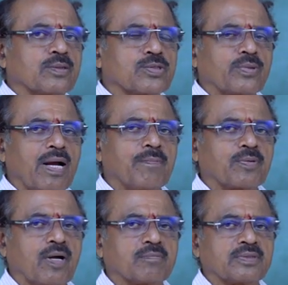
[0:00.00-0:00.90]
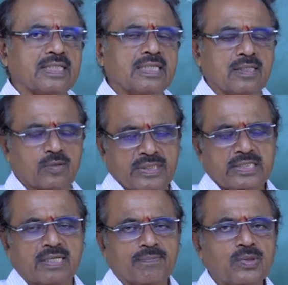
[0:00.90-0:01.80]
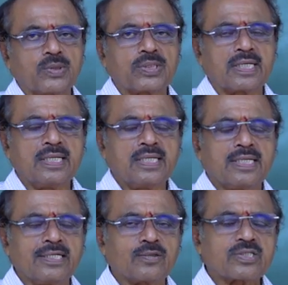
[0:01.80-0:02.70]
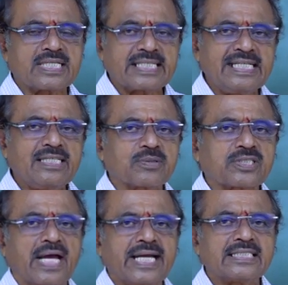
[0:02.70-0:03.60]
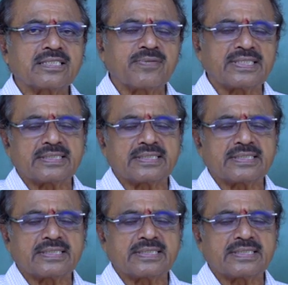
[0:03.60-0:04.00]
those who come from the Odisha board, you studied your science,